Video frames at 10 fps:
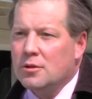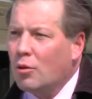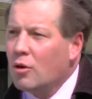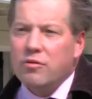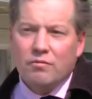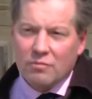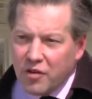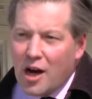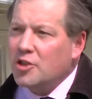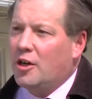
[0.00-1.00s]
or
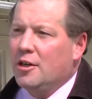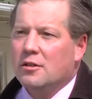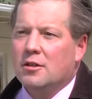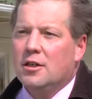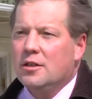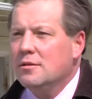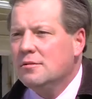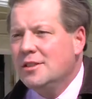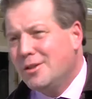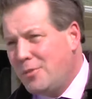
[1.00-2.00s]
fox hunting, uh,
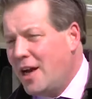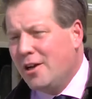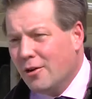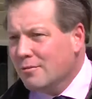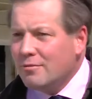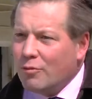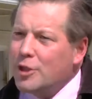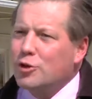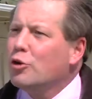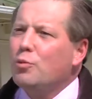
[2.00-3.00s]
depending on
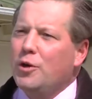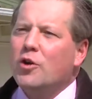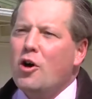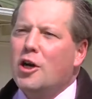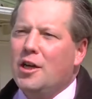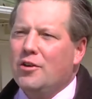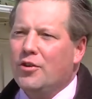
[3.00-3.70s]
which group you're talking